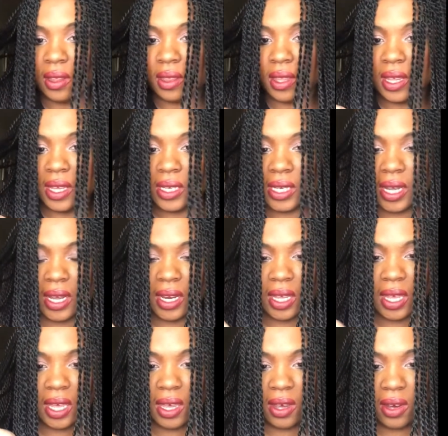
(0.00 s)
these hit
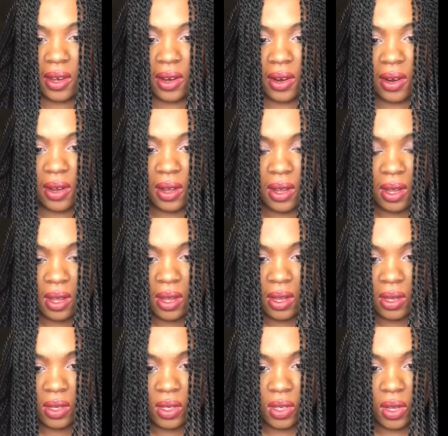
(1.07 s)
here,
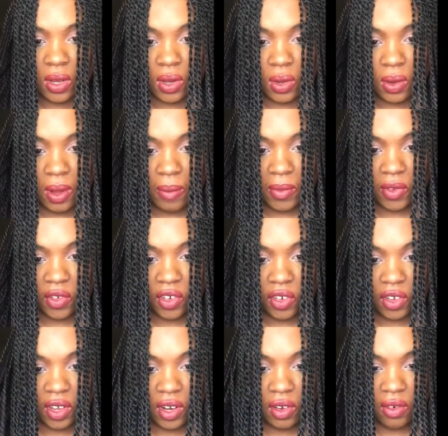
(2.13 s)
so I'm
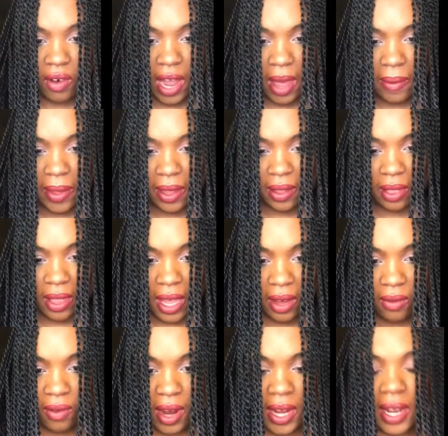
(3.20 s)
just going to grab it like
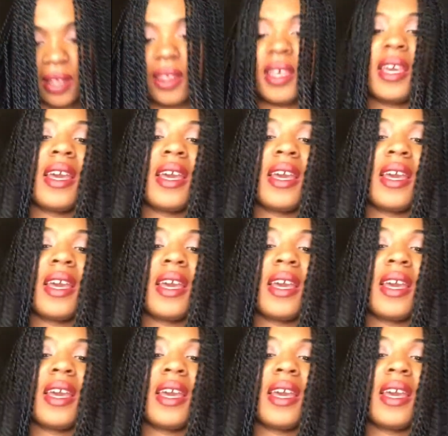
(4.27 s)
right at the